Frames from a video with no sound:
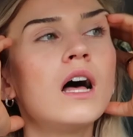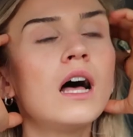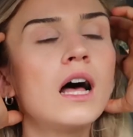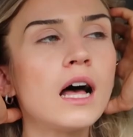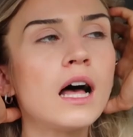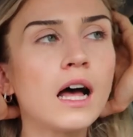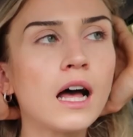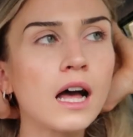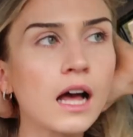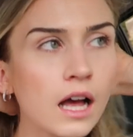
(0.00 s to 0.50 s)

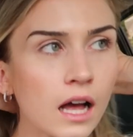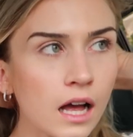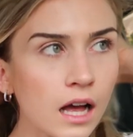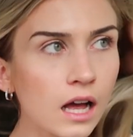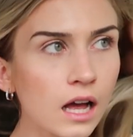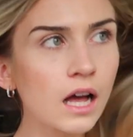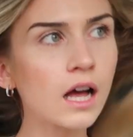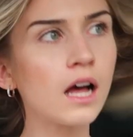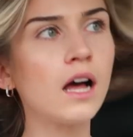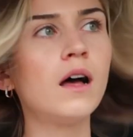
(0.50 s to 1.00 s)

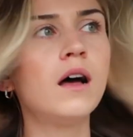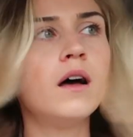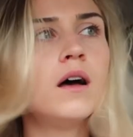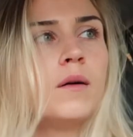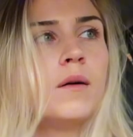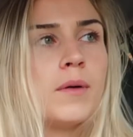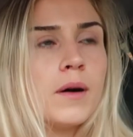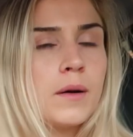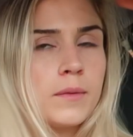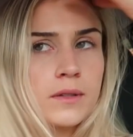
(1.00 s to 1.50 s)

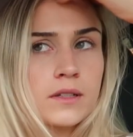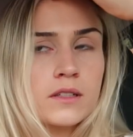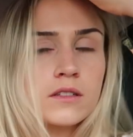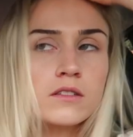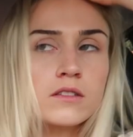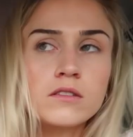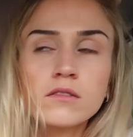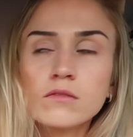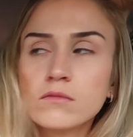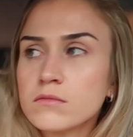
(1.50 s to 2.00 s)
at uh,
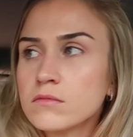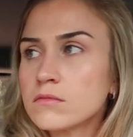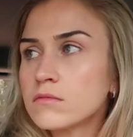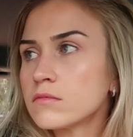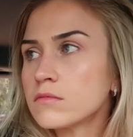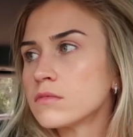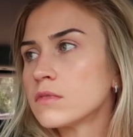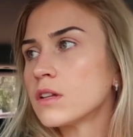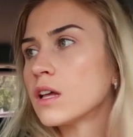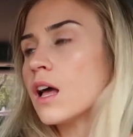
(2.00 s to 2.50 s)
Publix.
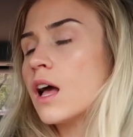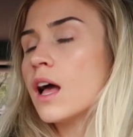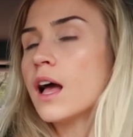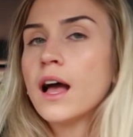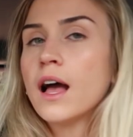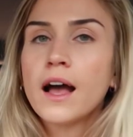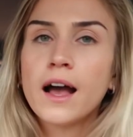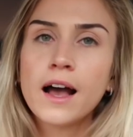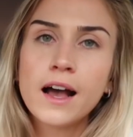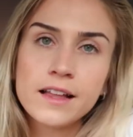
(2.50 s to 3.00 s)

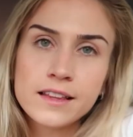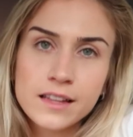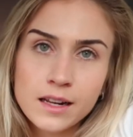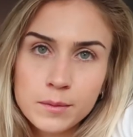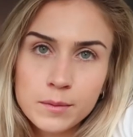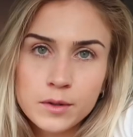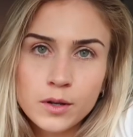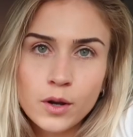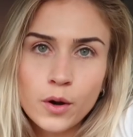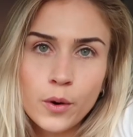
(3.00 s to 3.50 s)
And then
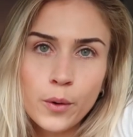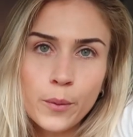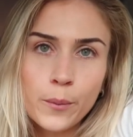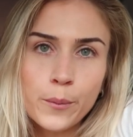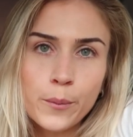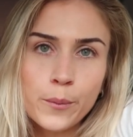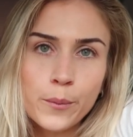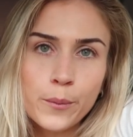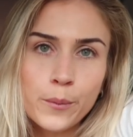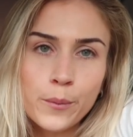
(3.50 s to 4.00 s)
I'm gonna go home.